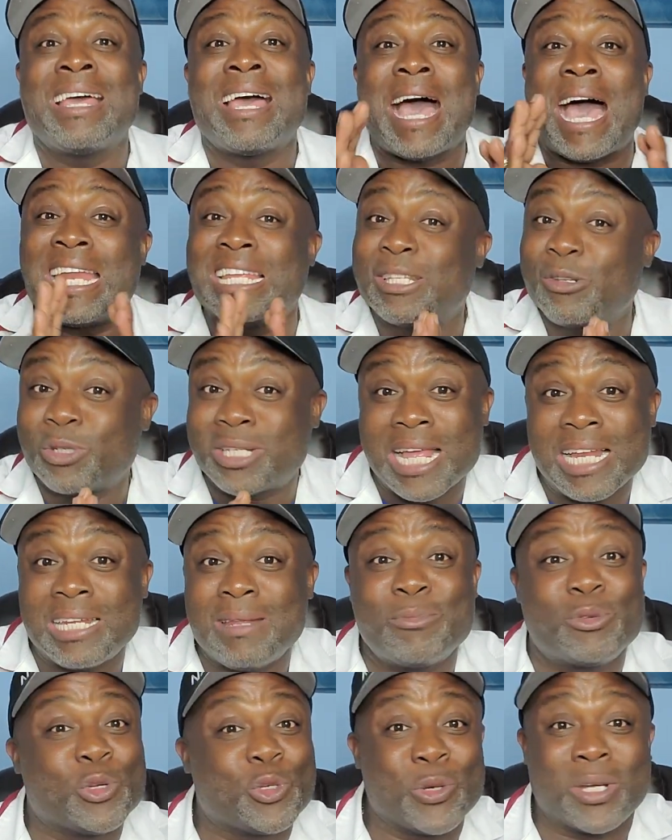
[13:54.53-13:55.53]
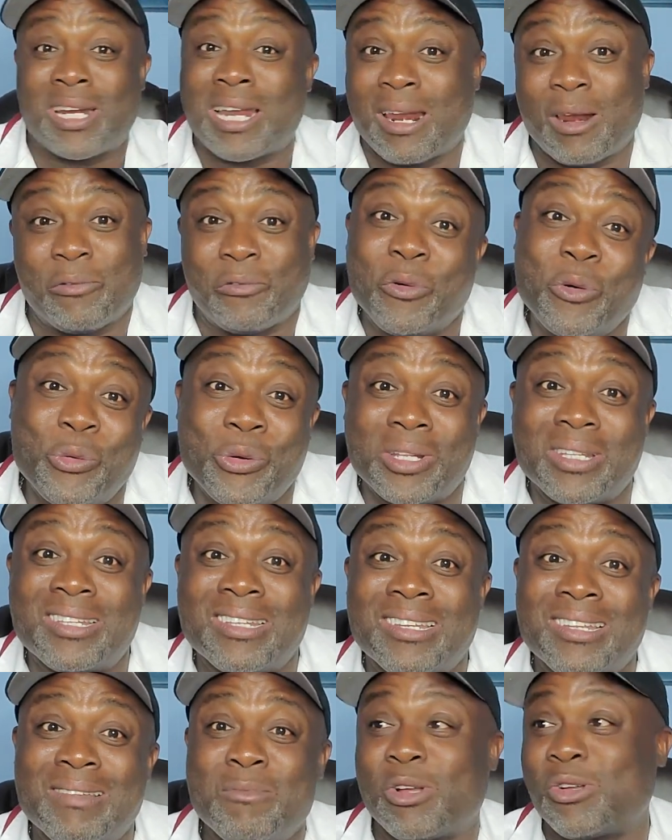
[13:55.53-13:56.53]
I need to tell them to drink a lot of fluid
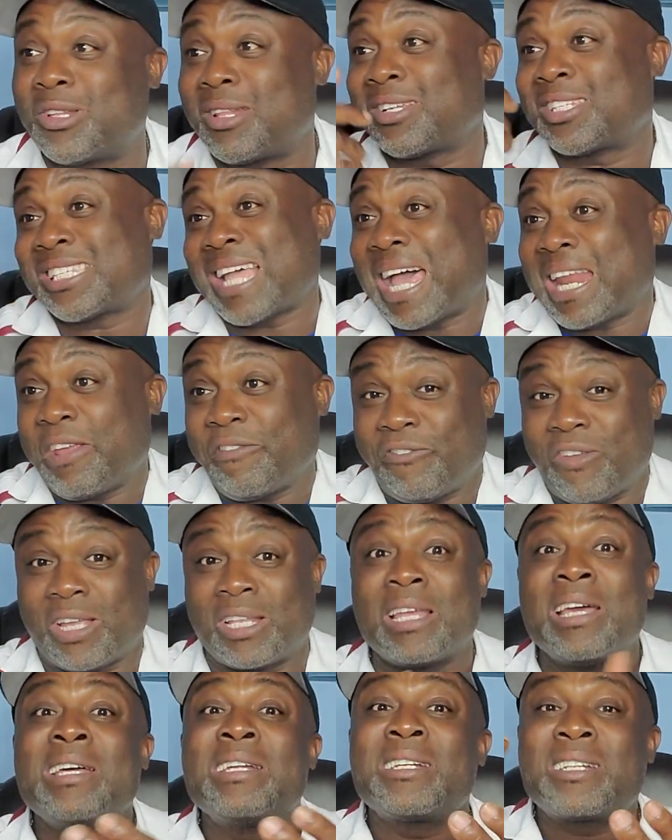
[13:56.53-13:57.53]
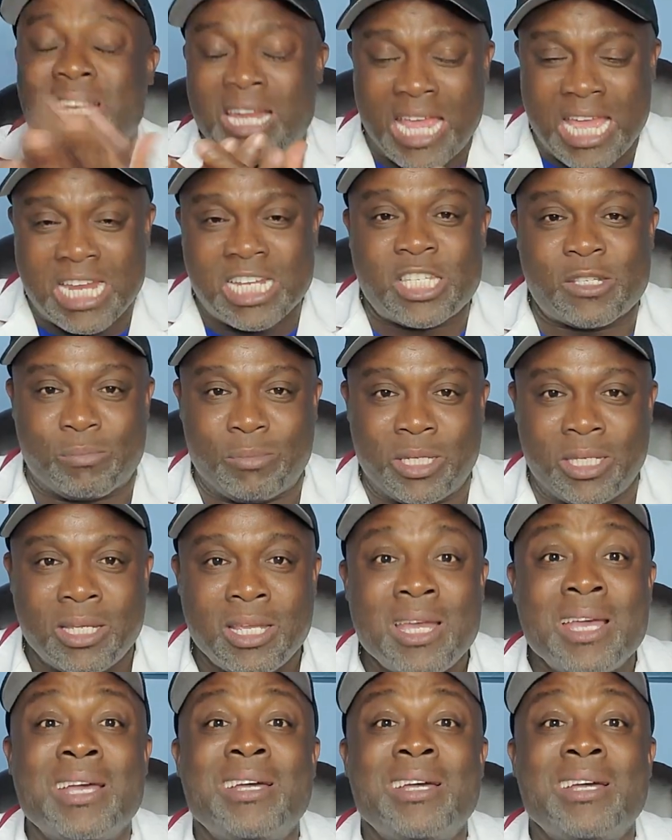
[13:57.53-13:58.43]
because the side effect tells me